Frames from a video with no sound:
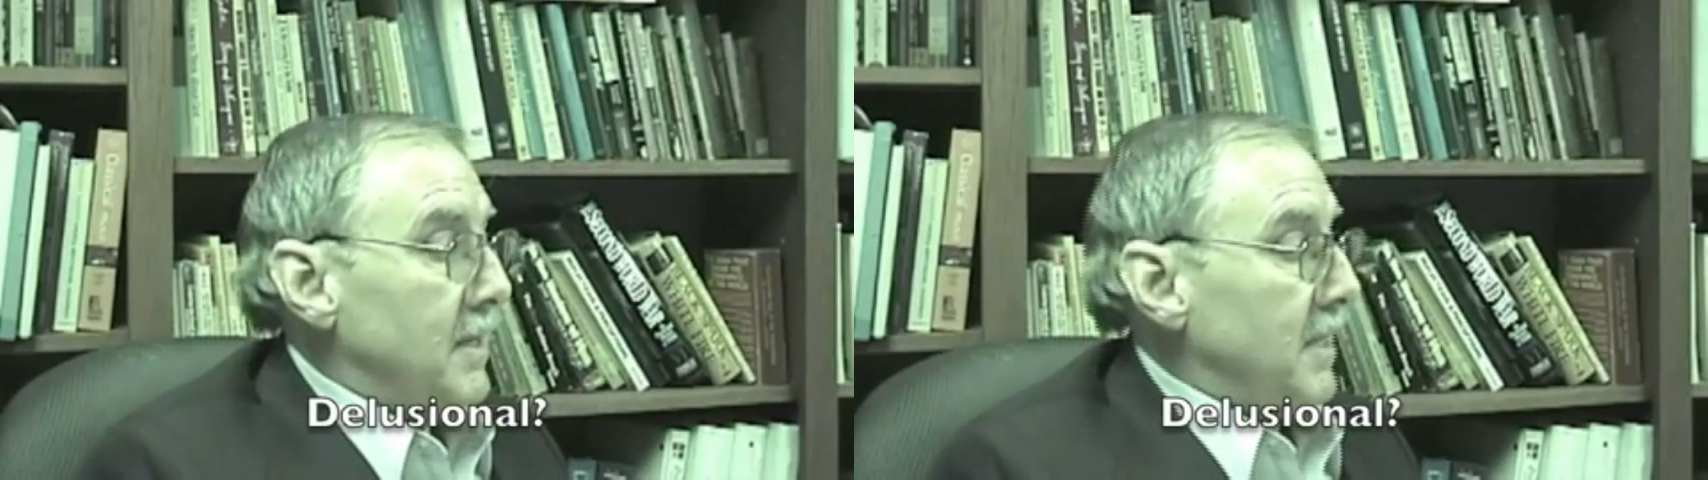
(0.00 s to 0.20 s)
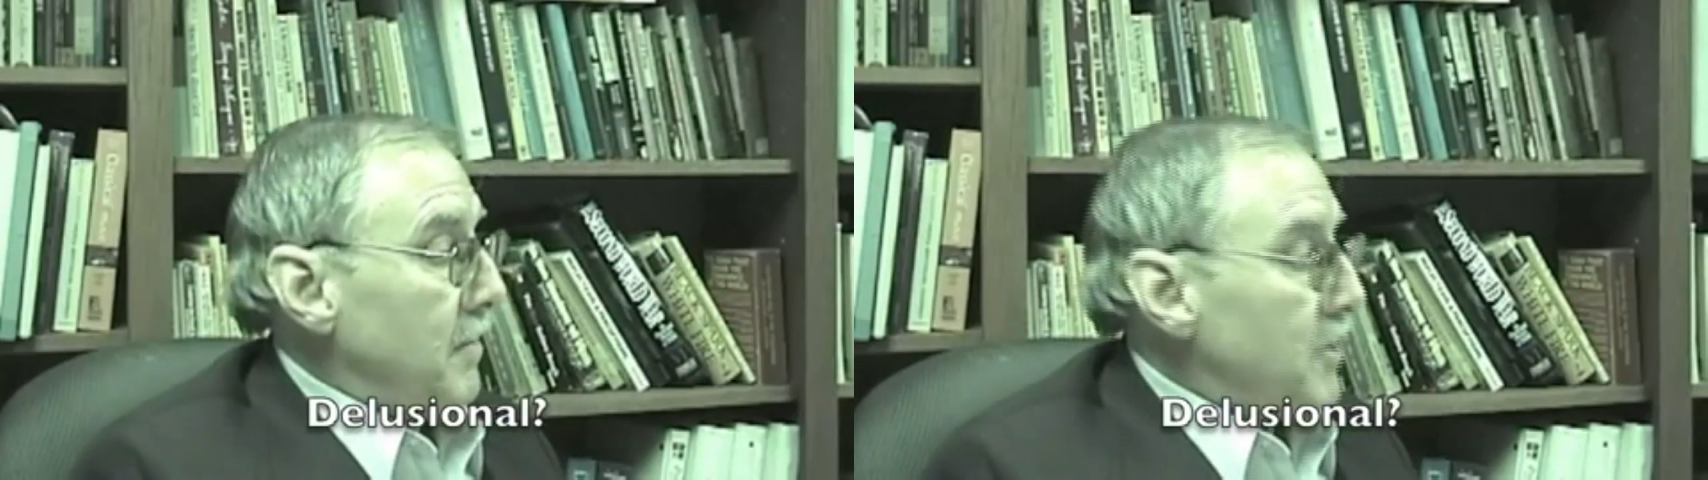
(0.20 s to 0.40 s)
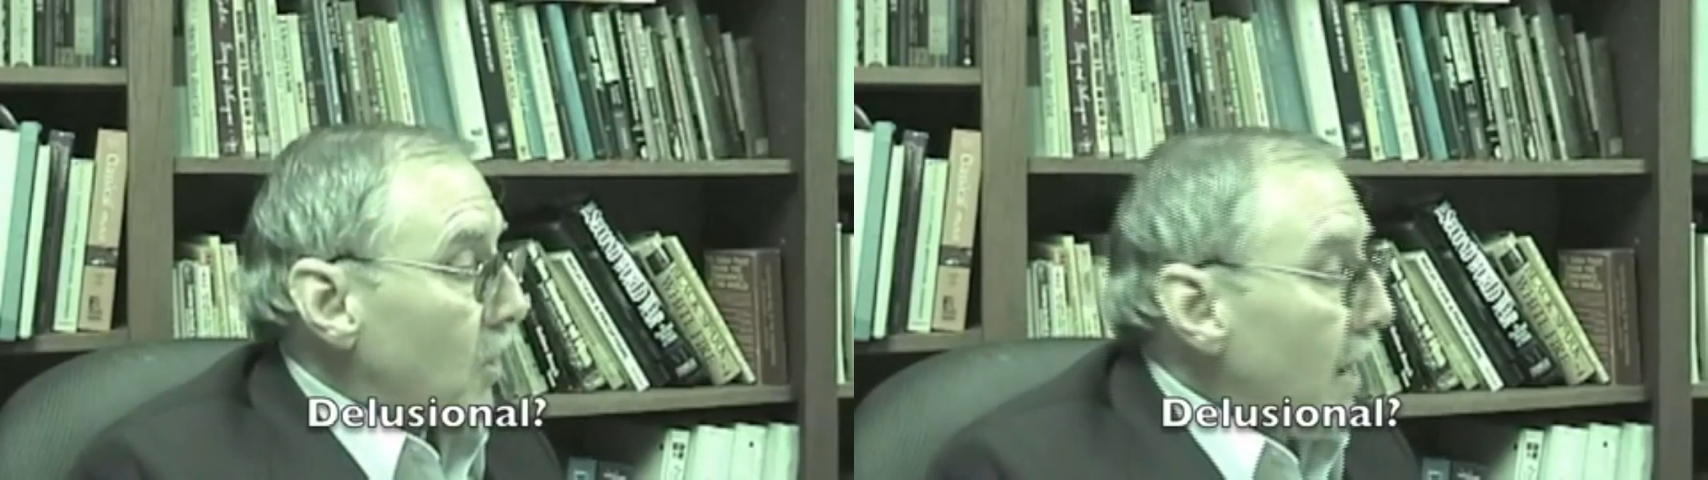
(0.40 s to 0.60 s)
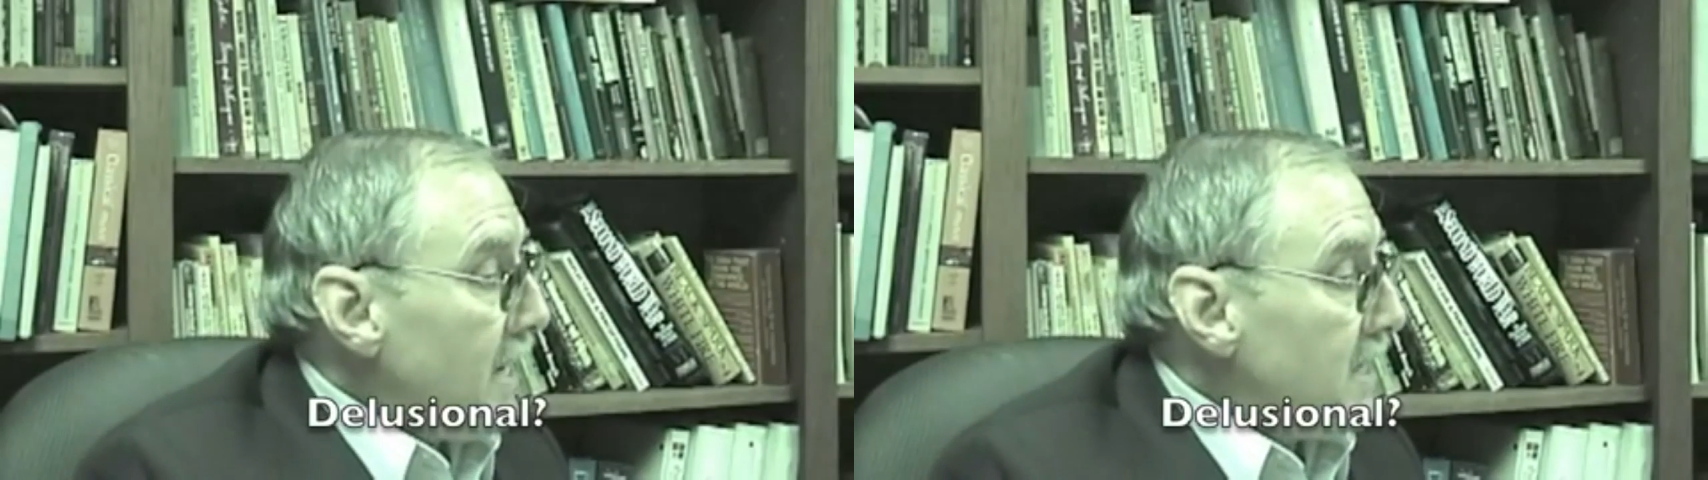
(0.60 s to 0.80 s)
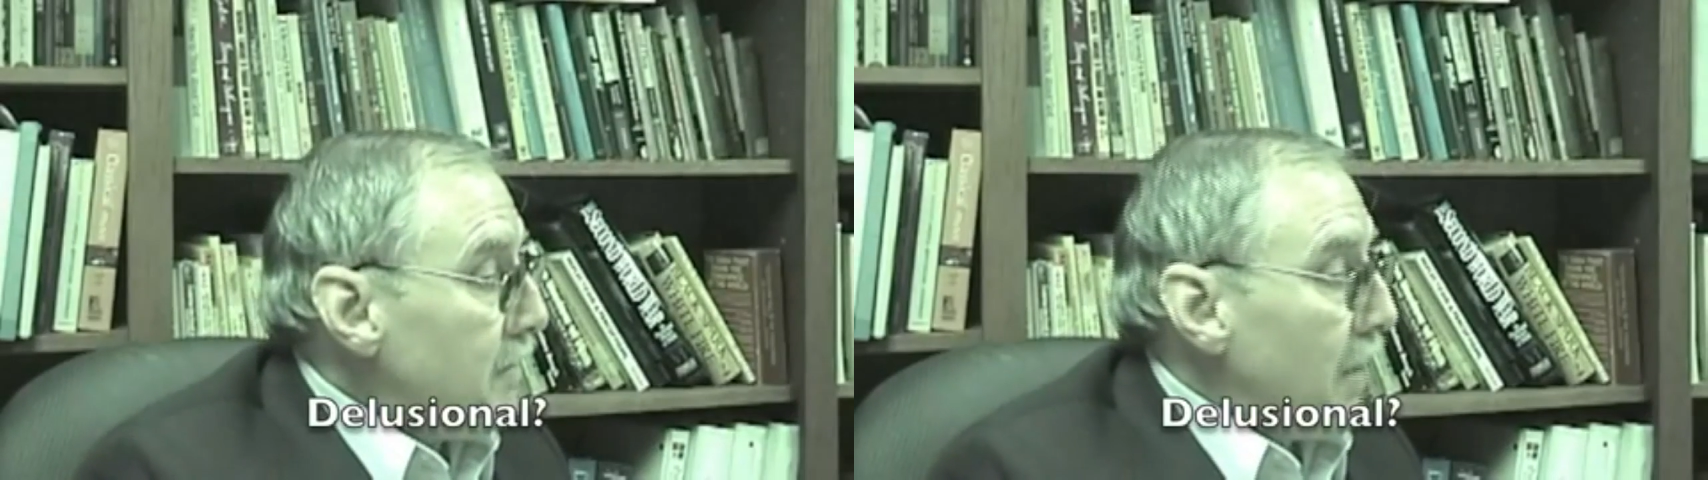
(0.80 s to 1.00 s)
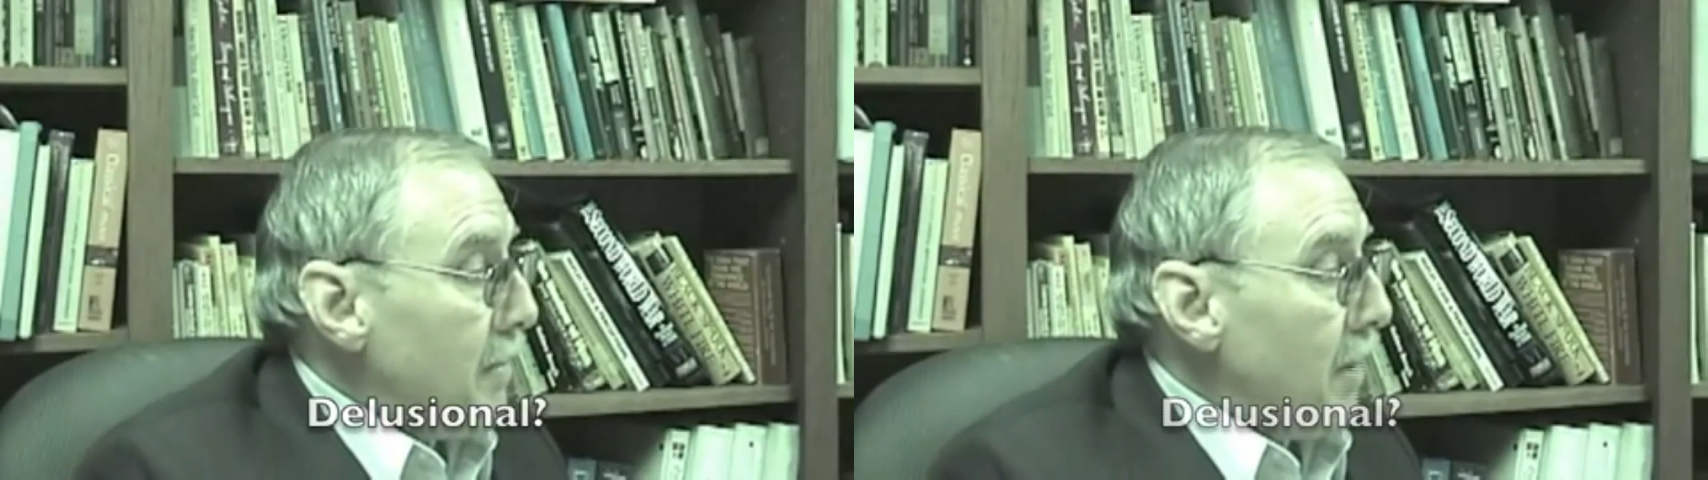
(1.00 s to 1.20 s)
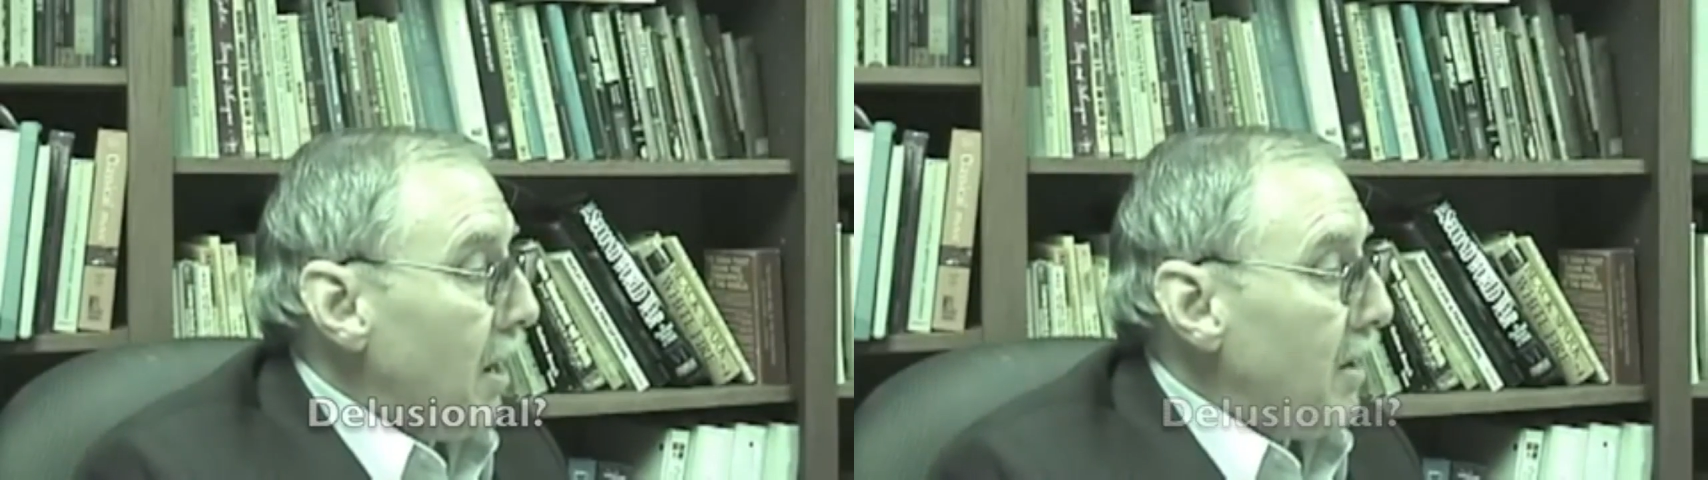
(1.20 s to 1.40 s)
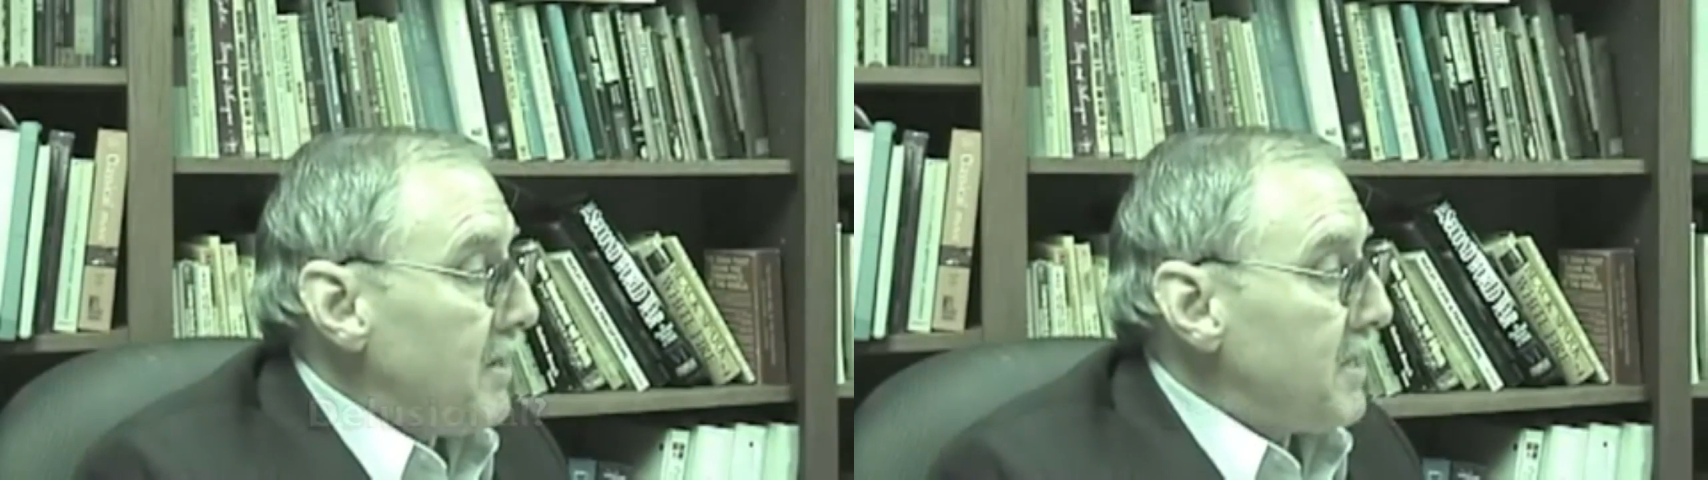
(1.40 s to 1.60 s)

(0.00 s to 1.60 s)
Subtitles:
seems crazy by modern